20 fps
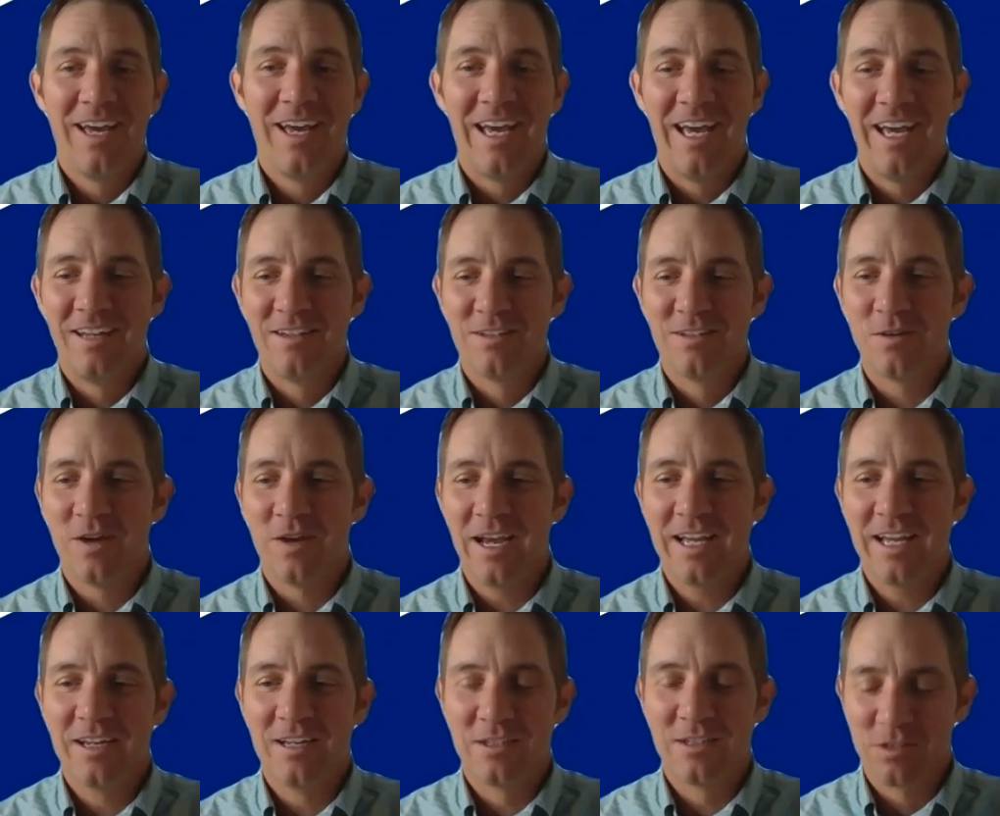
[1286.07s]
And so I
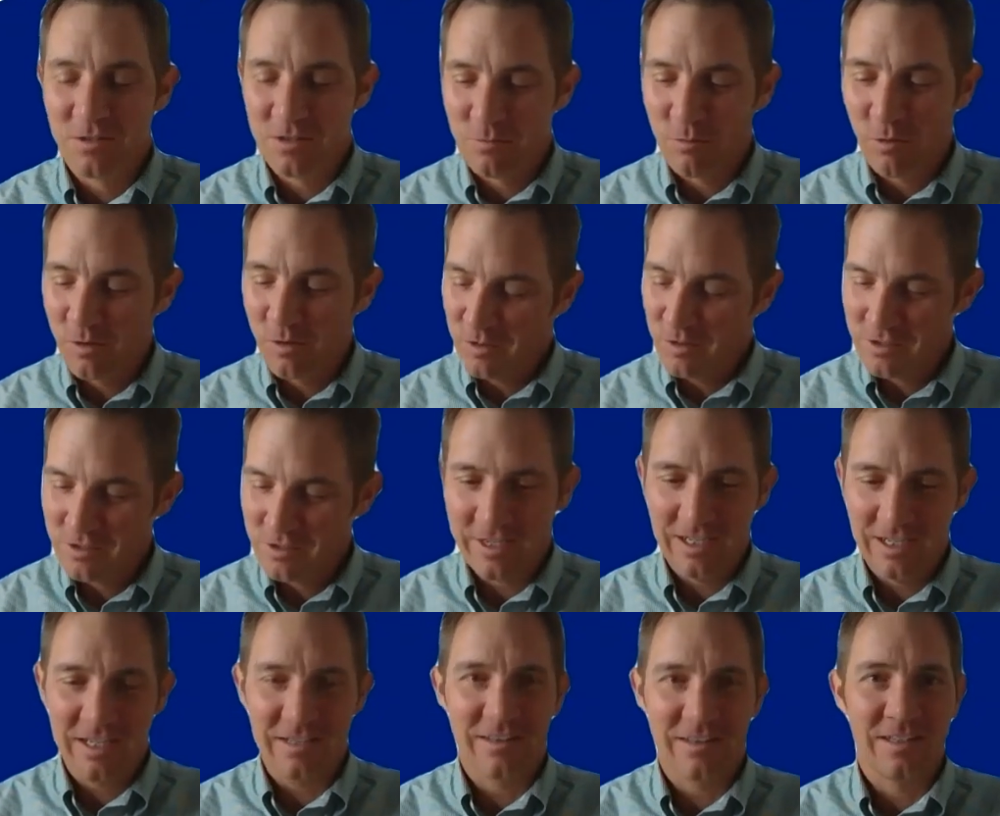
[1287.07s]
had insurance brokers
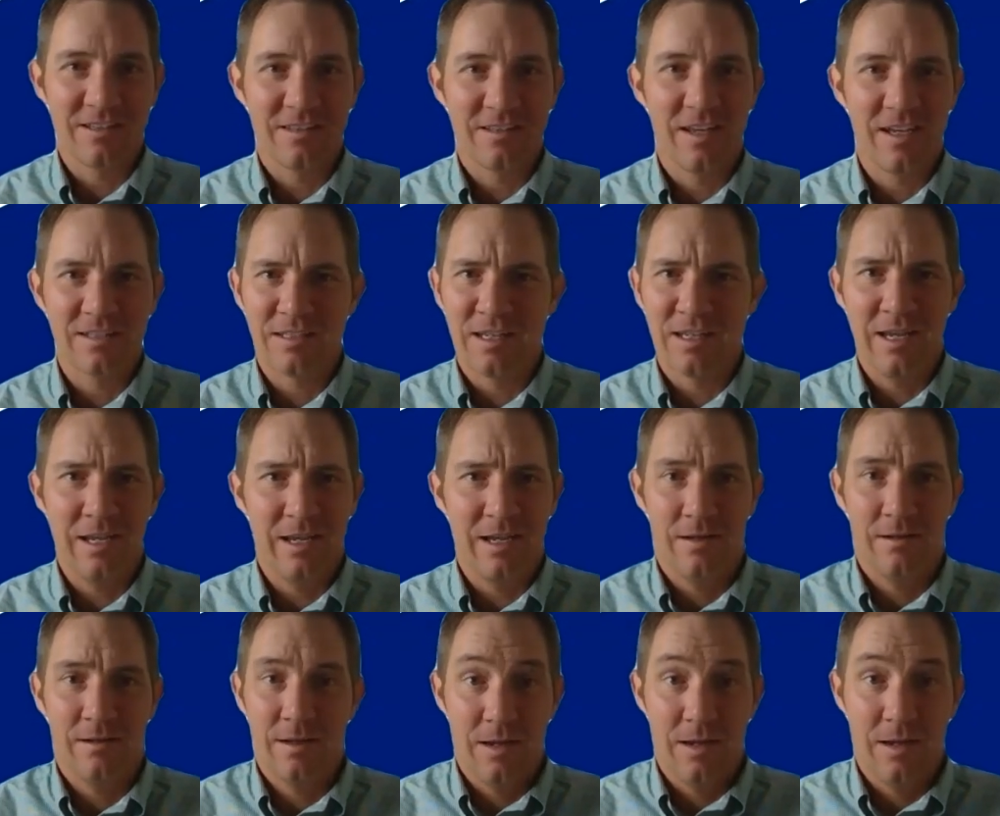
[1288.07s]
looking at this thing
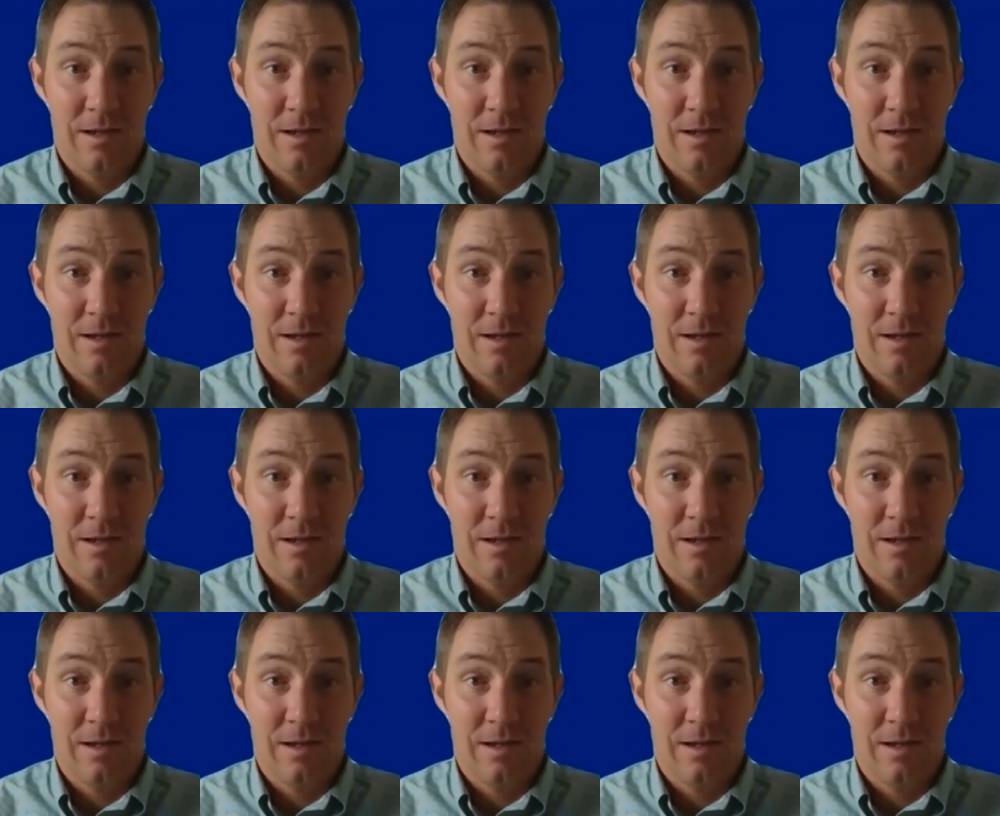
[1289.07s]
saying,